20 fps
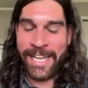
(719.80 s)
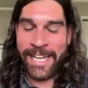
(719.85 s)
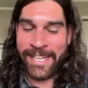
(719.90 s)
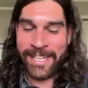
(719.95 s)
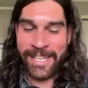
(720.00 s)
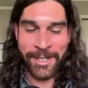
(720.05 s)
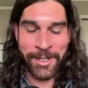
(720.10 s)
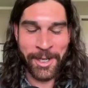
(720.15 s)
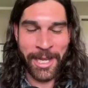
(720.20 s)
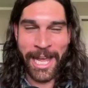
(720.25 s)

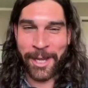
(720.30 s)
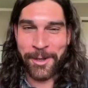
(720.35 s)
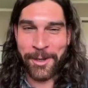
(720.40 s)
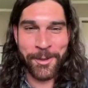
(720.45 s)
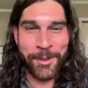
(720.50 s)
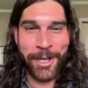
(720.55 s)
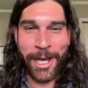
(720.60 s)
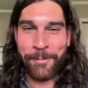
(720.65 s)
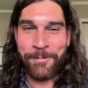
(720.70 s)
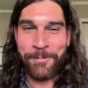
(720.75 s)
I
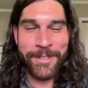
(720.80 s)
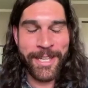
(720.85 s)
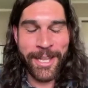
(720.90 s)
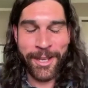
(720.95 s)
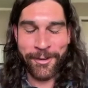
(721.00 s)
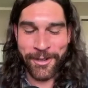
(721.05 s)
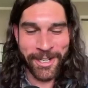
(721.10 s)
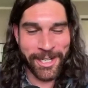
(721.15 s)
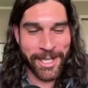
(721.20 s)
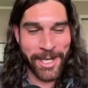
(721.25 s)
don't know. I'm
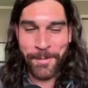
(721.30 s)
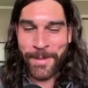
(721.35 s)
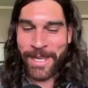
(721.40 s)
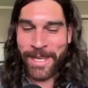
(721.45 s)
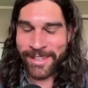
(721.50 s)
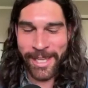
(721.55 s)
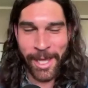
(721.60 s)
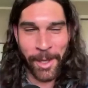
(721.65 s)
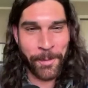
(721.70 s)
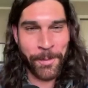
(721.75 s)
never gonna
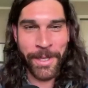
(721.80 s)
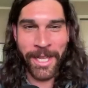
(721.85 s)
make that